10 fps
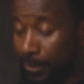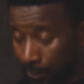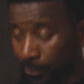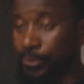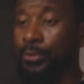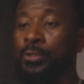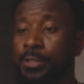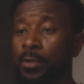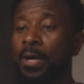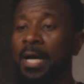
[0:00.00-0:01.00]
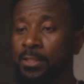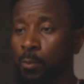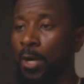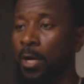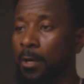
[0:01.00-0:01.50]
You could do so as
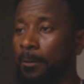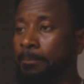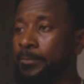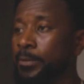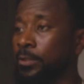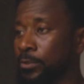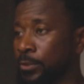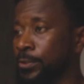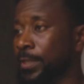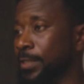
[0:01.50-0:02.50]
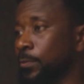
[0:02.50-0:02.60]
well. You could do so as